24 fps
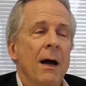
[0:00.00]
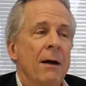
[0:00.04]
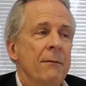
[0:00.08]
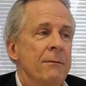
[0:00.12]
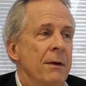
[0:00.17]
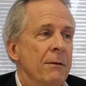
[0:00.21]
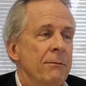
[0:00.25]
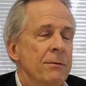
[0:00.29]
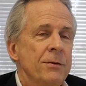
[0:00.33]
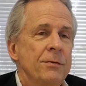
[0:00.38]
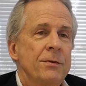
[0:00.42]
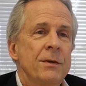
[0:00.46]
I've
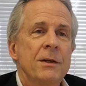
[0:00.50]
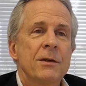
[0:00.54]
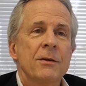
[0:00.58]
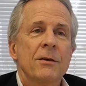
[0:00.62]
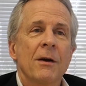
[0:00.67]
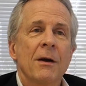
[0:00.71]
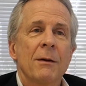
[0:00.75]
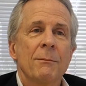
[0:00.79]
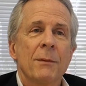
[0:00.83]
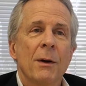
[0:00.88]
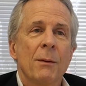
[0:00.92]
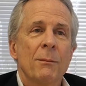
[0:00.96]
never seen
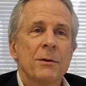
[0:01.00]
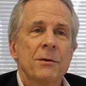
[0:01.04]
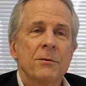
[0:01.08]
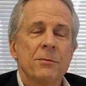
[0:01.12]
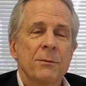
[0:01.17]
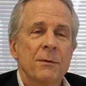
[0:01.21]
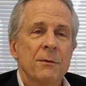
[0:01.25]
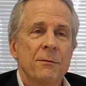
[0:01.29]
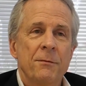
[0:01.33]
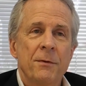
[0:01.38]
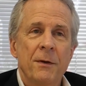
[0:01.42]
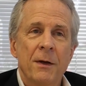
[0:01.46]
dark moments
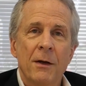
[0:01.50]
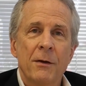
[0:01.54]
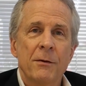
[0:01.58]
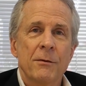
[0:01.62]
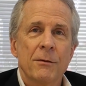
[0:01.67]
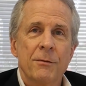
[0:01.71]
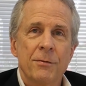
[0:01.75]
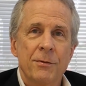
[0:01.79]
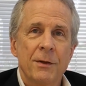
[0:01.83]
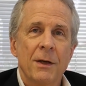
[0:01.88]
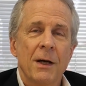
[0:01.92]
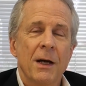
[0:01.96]
from the failure
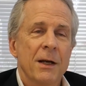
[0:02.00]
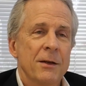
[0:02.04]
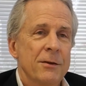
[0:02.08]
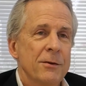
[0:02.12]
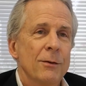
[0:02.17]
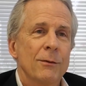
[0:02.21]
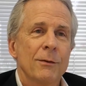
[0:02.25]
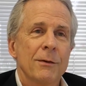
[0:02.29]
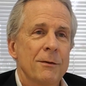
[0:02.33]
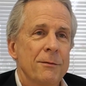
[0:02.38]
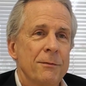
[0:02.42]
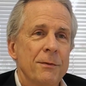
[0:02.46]
of science,
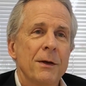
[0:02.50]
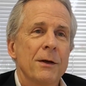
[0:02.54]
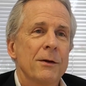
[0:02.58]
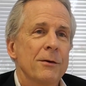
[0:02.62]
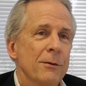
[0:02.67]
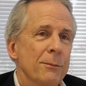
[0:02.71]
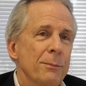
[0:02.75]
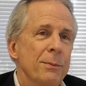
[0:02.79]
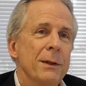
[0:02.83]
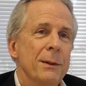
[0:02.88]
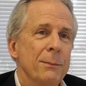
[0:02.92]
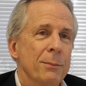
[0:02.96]
only the failure
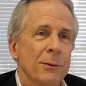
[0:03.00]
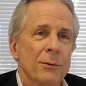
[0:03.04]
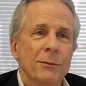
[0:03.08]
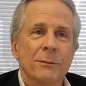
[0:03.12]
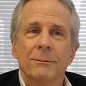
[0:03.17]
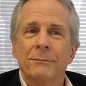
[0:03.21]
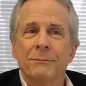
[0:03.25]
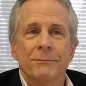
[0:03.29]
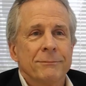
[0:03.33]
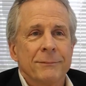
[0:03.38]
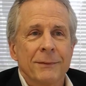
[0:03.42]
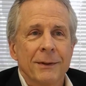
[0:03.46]
of people,
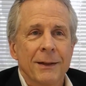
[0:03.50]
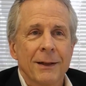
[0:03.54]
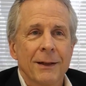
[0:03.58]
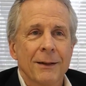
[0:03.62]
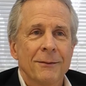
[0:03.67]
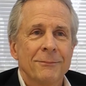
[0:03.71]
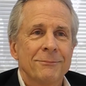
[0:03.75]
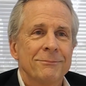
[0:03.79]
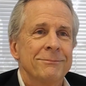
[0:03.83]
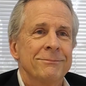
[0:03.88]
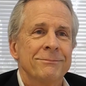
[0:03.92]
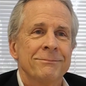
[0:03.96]

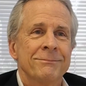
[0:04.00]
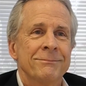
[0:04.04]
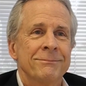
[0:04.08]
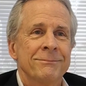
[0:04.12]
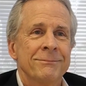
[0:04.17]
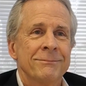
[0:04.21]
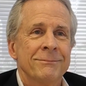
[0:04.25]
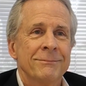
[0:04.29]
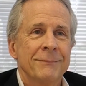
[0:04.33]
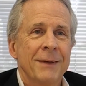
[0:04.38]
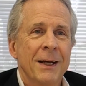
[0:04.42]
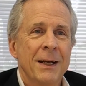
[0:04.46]

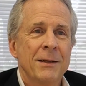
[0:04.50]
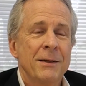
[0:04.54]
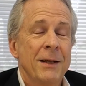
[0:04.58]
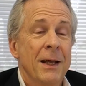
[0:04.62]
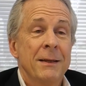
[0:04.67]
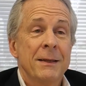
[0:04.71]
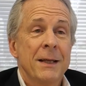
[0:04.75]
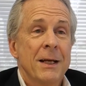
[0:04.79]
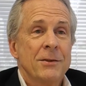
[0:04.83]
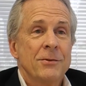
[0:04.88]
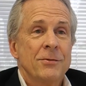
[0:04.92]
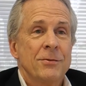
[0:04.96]

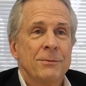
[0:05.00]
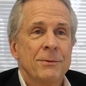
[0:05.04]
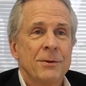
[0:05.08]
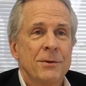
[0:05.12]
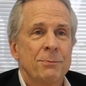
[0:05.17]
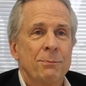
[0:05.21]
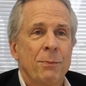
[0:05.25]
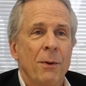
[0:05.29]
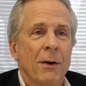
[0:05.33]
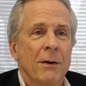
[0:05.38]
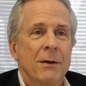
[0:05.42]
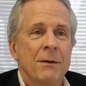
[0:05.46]
And that's just
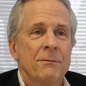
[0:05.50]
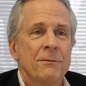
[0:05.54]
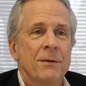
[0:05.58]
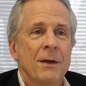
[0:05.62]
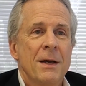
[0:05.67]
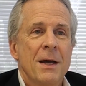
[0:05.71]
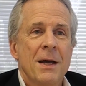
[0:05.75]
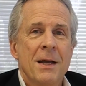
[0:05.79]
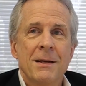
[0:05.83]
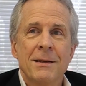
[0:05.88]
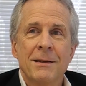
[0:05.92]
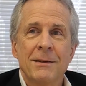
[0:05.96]
part of
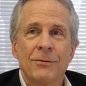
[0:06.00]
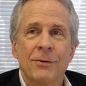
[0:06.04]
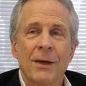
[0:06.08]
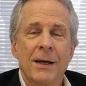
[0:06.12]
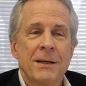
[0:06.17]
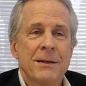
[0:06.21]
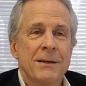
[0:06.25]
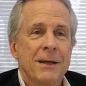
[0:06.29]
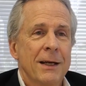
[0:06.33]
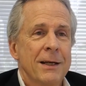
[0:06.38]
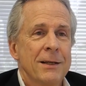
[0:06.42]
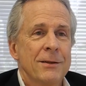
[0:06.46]
It's
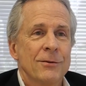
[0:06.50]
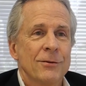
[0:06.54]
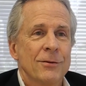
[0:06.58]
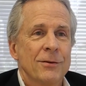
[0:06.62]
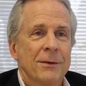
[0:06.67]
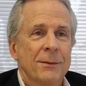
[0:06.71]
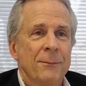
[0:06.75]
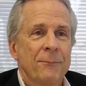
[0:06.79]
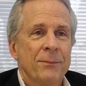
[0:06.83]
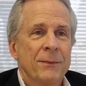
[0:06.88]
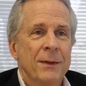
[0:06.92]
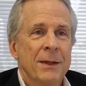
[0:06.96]
like Dickens.
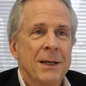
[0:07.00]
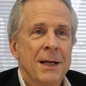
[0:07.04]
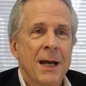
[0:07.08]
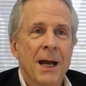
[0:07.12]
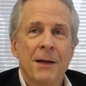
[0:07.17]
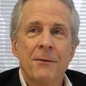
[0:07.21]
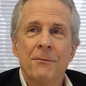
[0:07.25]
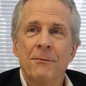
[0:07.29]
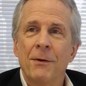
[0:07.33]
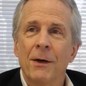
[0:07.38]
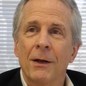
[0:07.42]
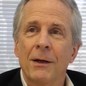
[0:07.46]
He
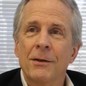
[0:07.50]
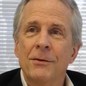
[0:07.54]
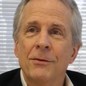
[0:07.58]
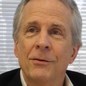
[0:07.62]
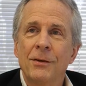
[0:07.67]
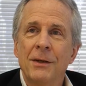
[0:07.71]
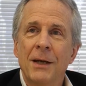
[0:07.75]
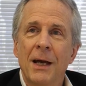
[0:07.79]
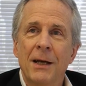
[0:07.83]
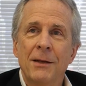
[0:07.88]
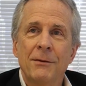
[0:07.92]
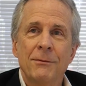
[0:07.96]
had villains,
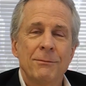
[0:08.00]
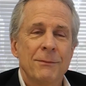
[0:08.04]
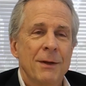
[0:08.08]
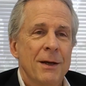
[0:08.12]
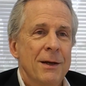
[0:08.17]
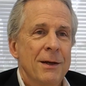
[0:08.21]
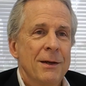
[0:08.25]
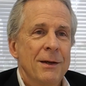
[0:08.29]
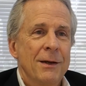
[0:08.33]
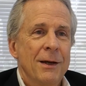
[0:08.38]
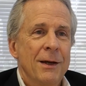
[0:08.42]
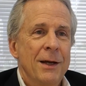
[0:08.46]
he had
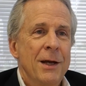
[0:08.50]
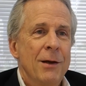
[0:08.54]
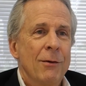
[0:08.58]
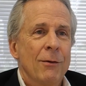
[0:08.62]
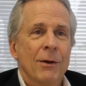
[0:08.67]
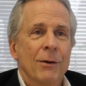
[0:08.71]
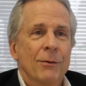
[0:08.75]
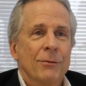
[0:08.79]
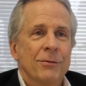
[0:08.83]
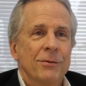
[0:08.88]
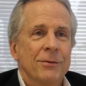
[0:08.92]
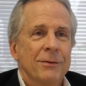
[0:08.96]

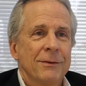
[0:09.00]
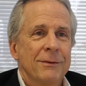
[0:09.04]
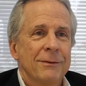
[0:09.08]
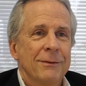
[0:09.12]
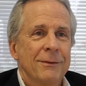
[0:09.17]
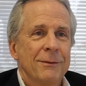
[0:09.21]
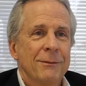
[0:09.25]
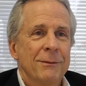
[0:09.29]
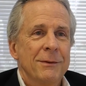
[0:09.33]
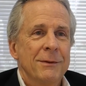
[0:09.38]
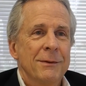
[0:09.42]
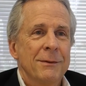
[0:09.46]
heroes.
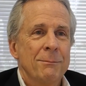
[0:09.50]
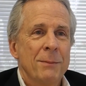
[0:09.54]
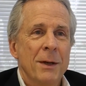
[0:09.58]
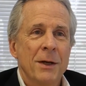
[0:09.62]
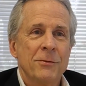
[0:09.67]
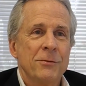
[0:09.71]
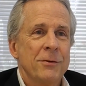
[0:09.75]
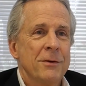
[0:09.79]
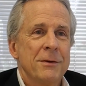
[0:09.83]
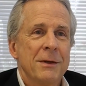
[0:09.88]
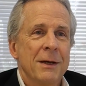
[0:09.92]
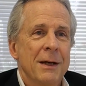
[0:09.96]
The
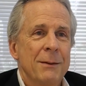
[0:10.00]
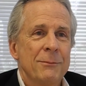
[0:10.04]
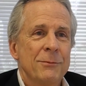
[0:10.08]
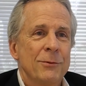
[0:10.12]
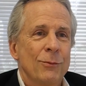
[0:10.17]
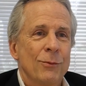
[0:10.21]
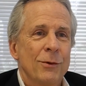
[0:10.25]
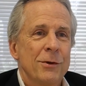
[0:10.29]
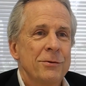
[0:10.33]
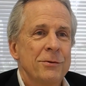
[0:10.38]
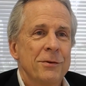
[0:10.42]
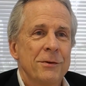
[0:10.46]
best of times, the
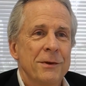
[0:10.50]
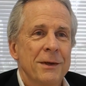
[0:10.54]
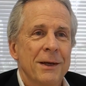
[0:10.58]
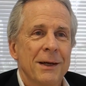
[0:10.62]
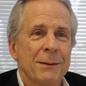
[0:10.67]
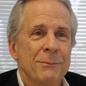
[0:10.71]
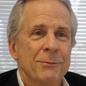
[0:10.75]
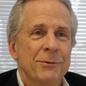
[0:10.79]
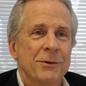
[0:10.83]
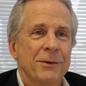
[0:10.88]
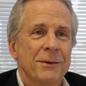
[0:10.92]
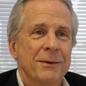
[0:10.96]
worst of
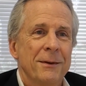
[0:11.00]
times.